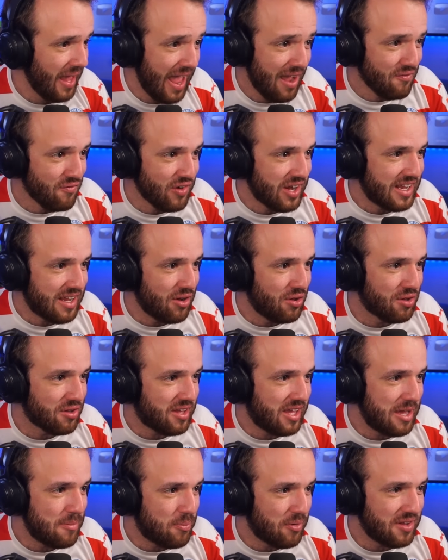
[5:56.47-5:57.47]
Every
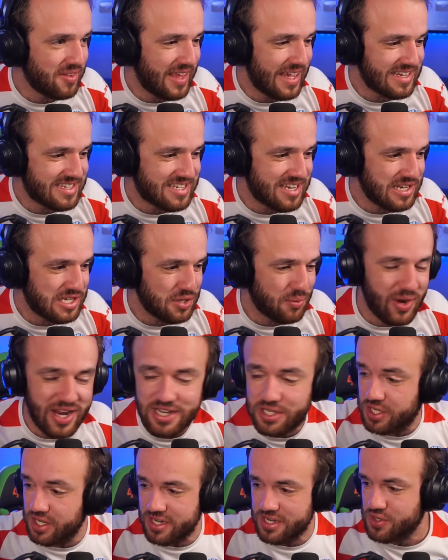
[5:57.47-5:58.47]
goalkeeper in that
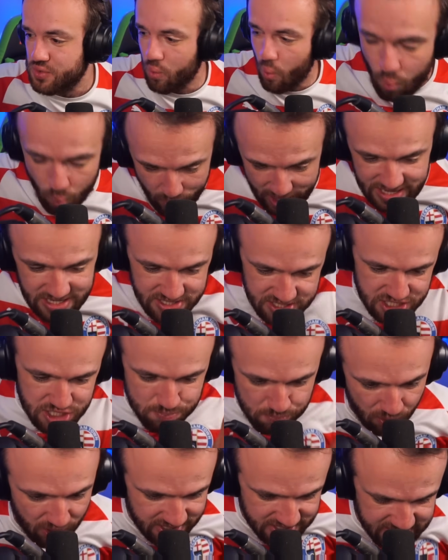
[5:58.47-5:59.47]
situation is wind
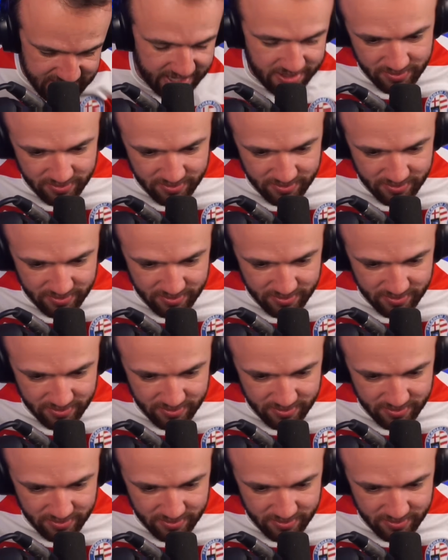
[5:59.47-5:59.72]
sprinting